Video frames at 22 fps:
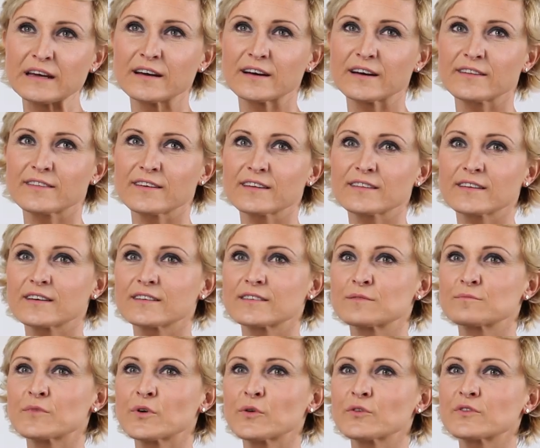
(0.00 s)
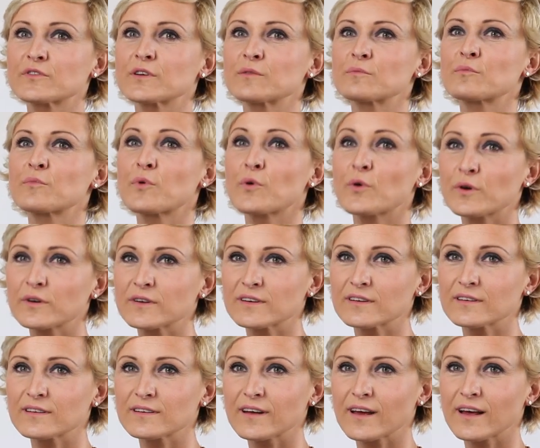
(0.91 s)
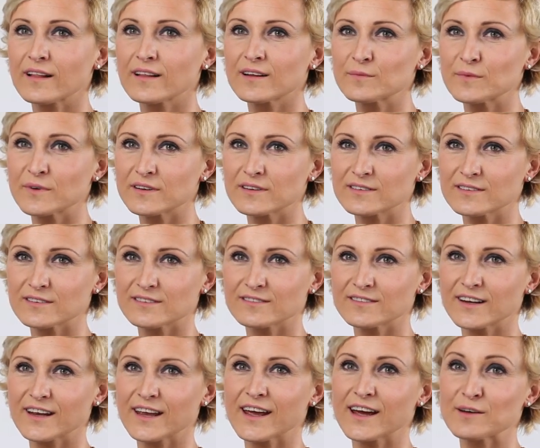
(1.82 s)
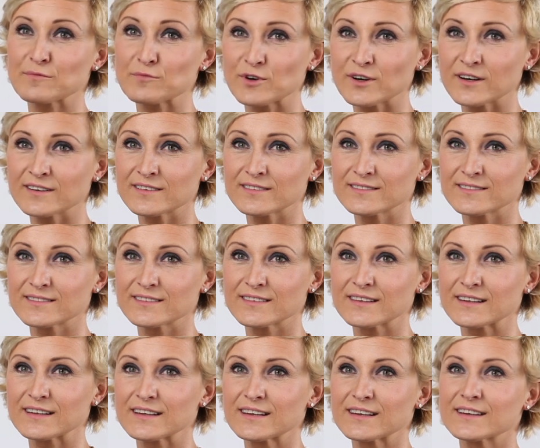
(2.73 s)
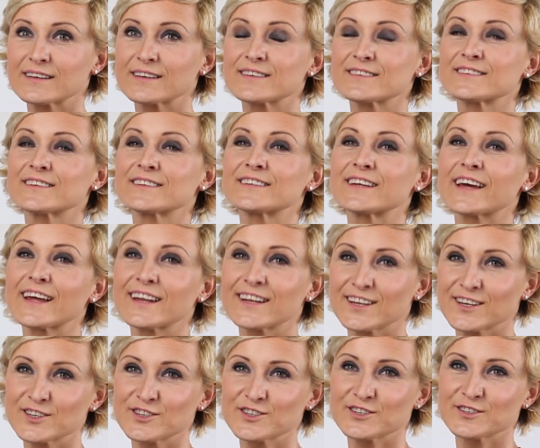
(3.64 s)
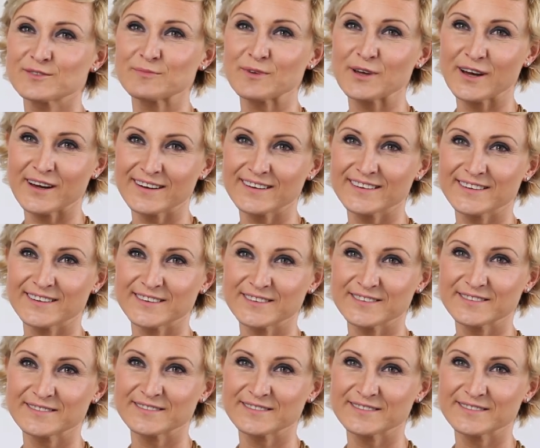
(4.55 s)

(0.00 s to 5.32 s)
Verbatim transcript: I think that the most important element of a camera is the 10 inches behind it.